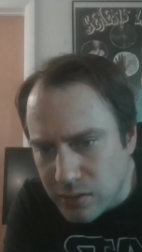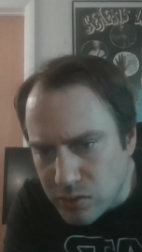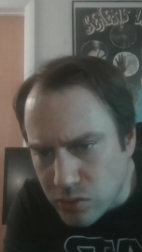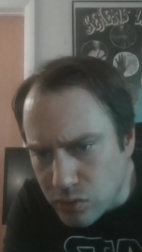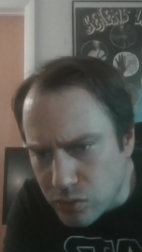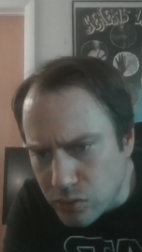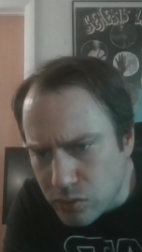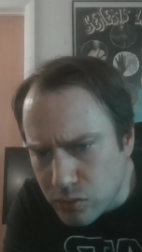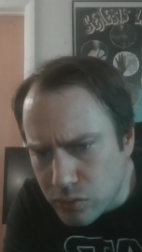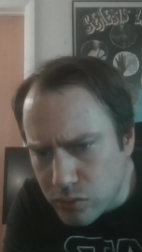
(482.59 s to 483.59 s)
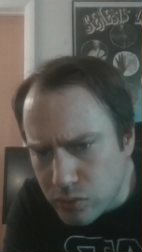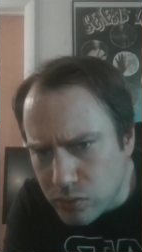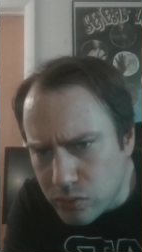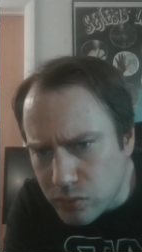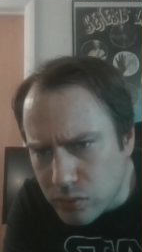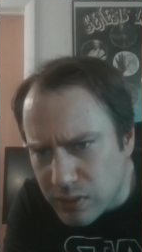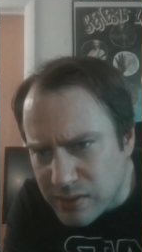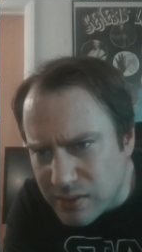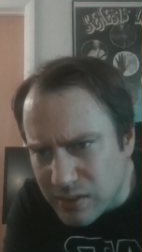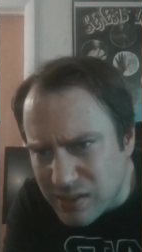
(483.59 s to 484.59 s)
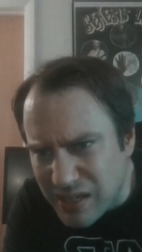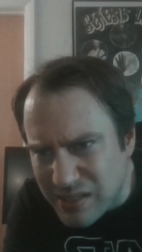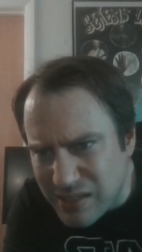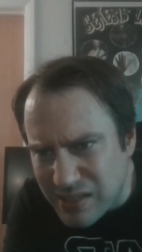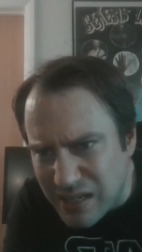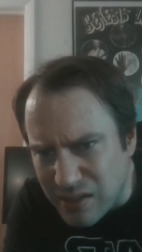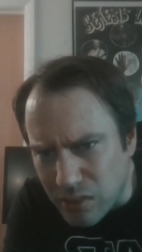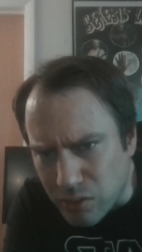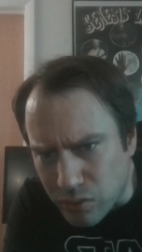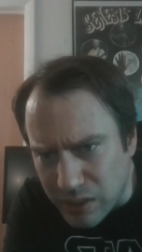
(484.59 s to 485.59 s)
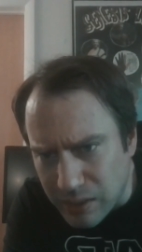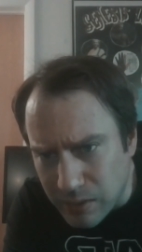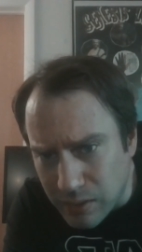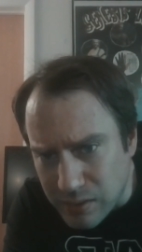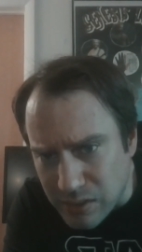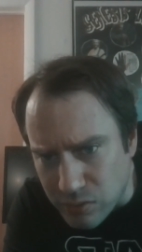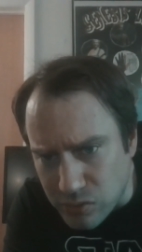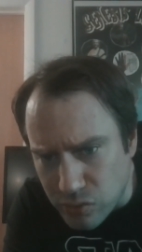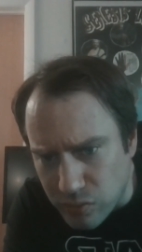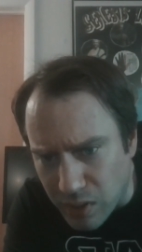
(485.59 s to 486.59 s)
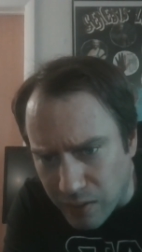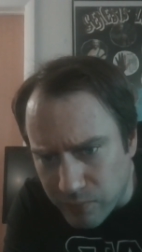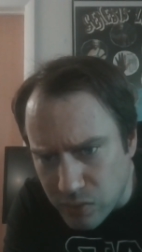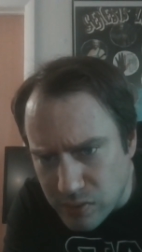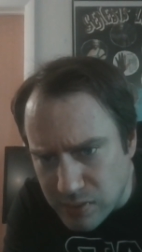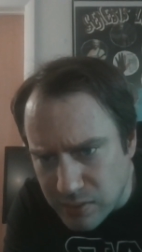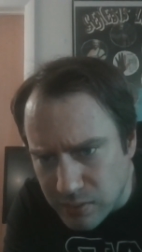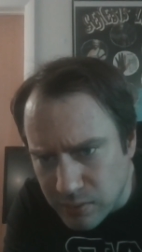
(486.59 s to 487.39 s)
to it's it's like 68 to 30 because there are two non votes.